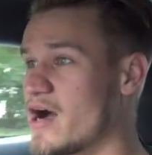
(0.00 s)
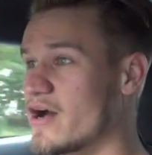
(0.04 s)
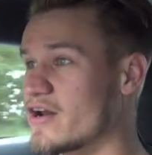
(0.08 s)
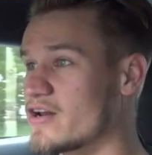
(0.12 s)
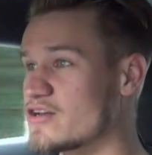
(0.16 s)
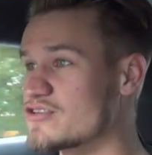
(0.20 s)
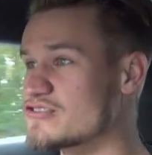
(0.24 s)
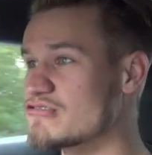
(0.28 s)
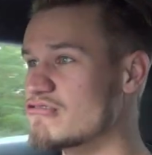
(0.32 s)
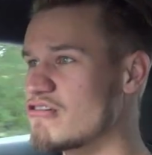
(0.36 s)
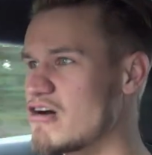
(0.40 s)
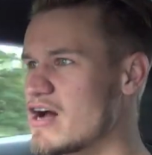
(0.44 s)
I'm
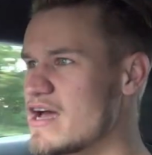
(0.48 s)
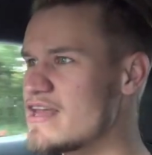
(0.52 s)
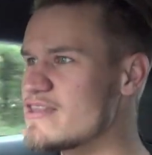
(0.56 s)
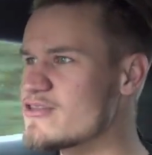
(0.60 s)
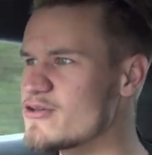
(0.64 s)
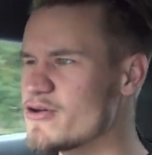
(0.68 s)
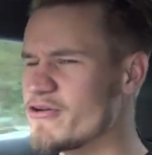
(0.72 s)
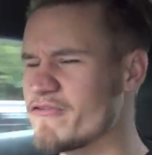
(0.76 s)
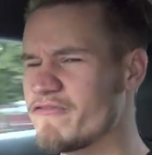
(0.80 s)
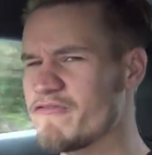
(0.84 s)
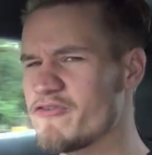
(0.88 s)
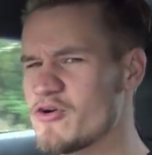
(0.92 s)
going to try
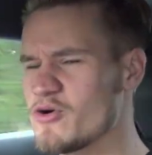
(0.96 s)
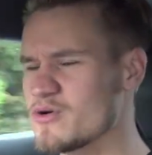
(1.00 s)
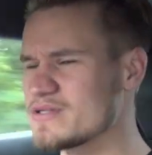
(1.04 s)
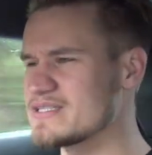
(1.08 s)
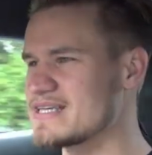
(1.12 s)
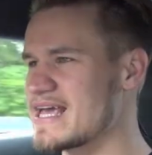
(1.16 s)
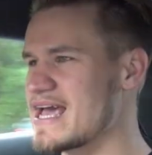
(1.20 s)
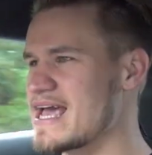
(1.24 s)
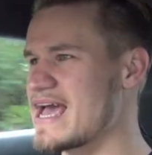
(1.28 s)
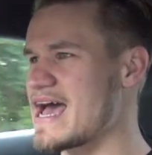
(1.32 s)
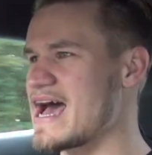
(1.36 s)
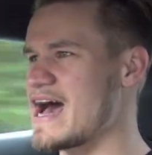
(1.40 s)
and do a
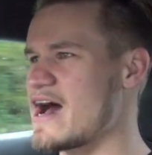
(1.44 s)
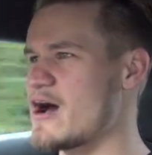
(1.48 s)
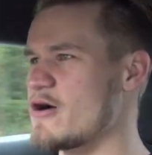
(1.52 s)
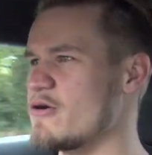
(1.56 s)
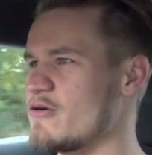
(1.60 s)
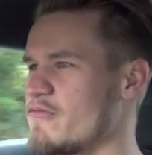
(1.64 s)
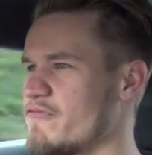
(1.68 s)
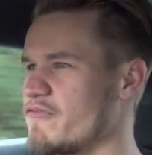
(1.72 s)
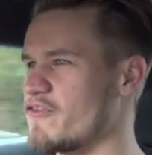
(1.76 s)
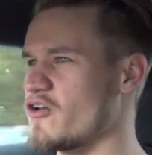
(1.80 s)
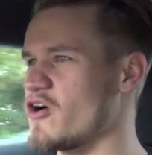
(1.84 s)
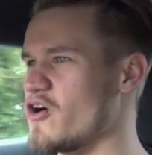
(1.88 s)

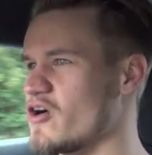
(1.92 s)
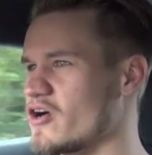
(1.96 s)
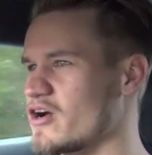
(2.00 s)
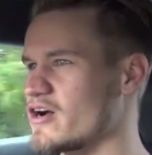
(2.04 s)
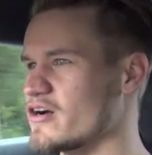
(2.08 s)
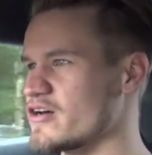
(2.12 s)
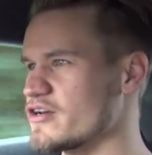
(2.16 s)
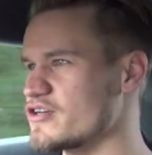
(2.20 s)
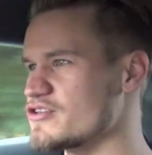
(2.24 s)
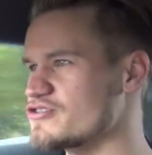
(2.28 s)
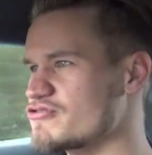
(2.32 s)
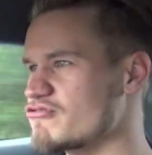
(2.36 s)
48-hour vlog.
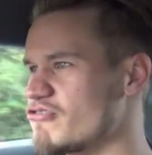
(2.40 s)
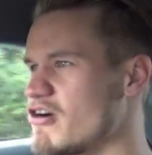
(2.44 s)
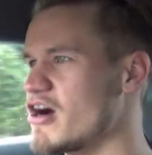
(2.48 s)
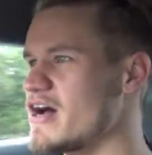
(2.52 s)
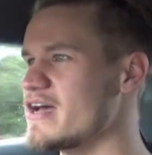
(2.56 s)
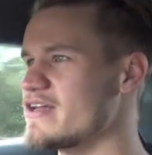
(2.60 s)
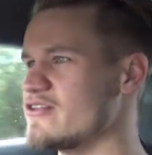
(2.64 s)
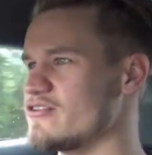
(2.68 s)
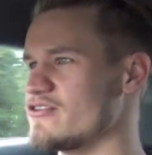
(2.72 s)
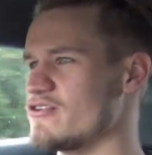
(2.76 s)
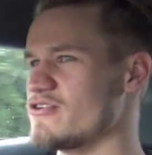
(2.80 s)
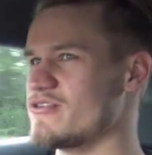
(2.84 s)
I'm going to
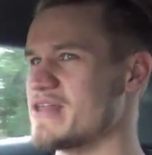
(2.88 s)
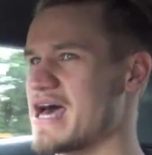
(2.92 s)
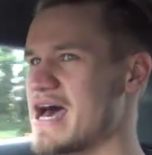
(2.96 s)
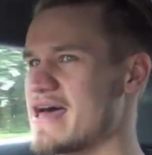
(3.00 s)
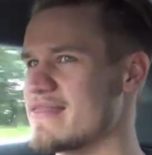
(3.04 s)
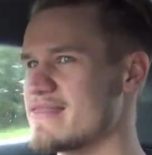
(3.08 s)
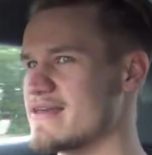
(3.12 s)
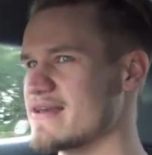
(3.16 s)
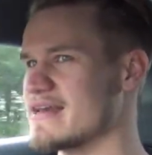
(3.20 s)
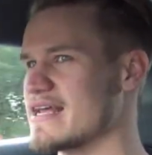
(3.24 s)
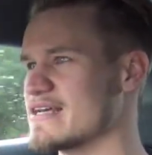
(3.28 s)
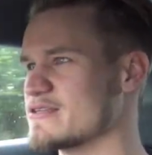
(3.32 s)
try and do that.
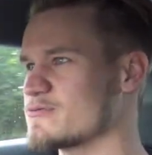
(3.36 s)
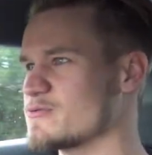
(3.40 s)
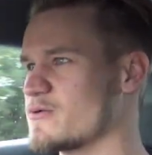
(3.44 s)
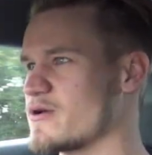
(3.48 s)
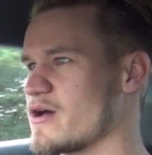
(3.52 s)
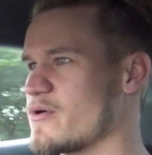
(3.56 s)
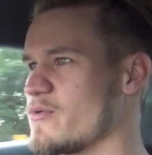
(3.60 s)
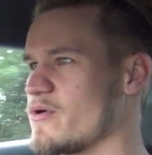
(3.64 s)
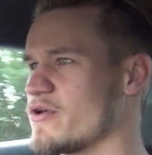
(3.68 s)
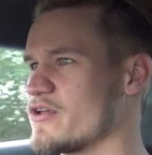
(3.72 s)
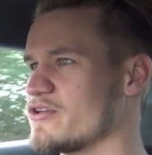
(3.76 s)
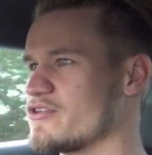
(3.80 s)
I think that's
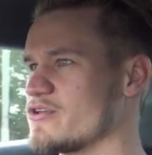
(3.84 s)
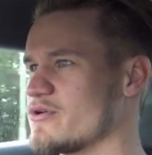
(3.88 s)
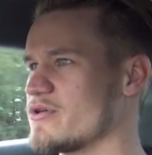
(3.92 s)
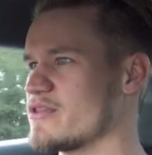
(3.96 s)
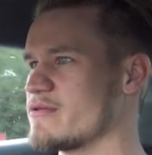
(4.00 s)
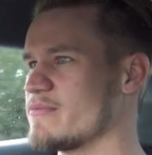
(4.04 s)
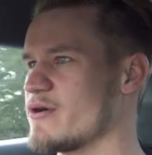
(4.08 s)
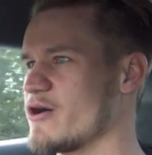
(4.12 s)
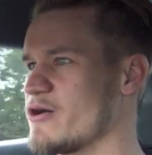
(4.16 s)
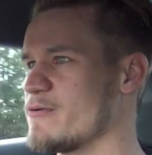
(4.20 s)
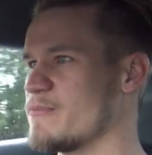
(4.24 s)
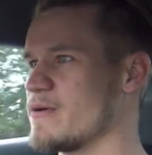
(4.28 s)
what I want to do
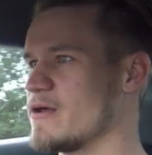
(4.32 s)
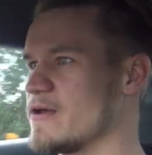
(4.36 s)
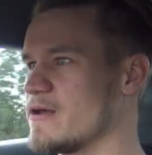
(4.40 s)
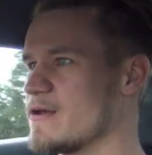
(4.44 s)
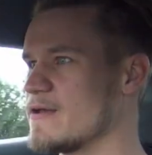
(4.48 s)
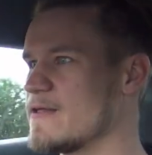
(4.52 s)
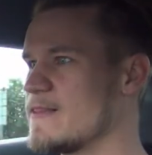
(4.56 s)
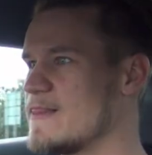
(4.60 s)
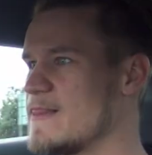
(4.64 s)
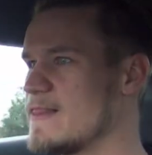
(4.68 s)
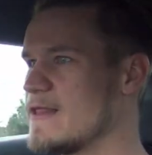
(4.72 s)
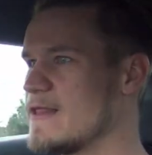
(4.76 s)
at the moment.